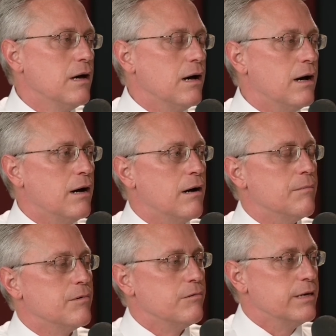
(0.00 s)

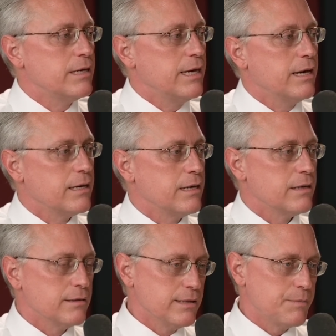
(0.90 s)
We can't
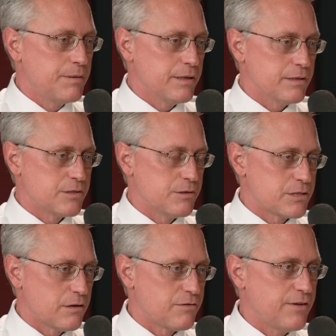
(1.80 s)
get lipids,
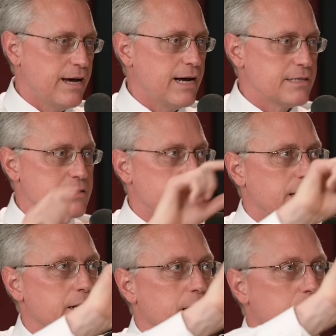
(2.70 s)
which are fats that